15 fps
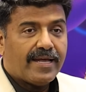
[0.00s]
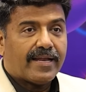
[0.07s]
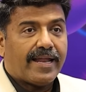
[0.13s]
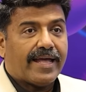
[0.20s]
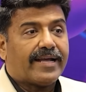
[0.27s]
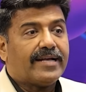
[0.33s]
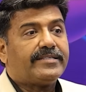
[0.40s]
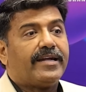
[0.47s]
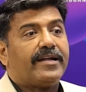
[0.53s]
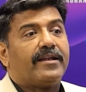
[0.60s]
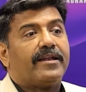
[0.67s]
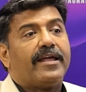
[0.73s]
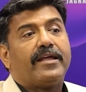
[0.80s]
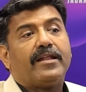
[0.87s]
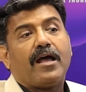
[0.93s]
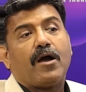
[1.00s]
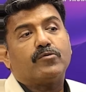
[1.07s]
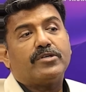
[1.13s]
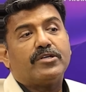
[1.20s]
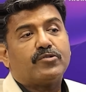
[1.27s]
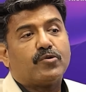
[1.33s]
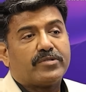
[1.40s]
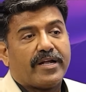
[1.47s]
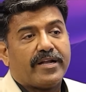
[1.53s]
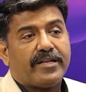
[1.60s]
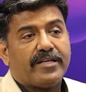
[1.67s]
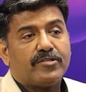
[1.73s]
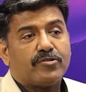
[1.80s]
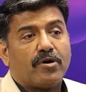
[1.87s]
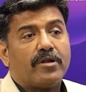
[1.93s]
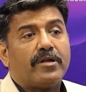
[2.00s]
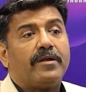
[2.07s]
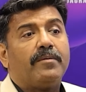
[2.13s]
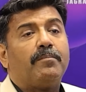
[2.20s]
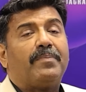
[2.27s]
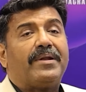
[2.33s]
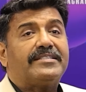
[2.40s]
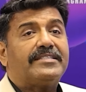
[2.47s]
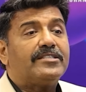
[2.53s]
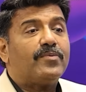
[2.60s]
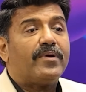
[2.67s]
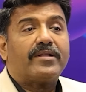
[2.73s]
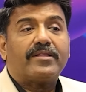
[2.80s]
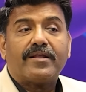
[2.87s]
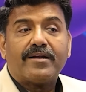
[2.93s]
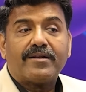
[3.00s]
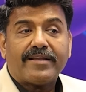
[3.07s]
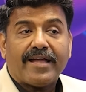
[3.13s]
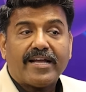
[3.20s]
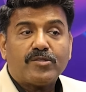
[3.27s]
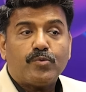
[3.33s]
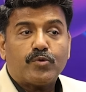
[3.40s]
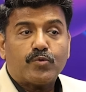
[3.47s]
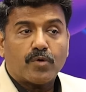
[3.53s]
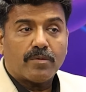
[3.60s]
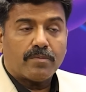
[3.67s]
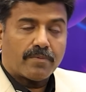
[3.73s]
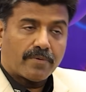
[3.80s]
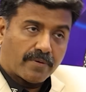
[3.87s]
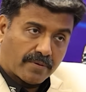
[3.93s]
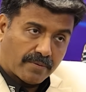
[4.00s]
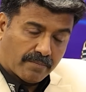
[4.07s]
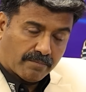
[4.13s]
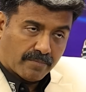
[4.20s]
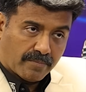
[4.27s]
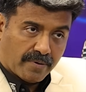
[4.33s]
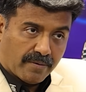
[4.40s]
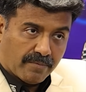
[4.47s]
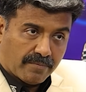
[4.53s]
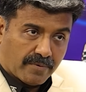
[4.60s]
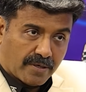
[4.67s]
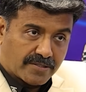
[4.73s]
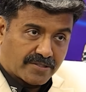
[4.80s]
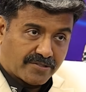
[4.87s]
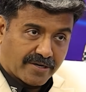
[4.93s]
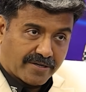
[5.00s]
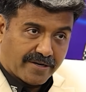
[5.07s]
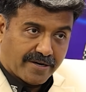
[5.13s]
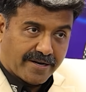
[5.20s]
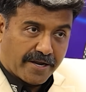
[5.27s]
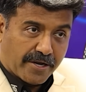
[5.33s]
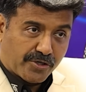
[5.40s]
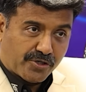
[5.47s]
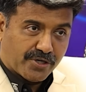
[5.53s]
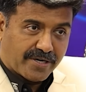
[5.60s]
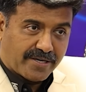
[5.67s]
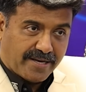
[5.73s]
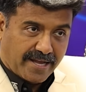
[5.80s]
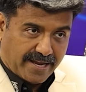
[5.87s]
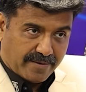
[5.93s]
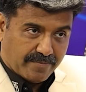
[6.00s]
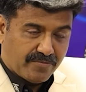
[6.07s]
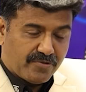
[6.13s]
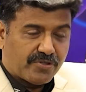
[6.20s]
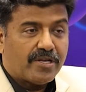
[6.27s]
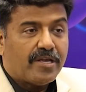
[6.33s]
Like I said, like in housing societies or in places where there are tanks which were constructed in ancient times,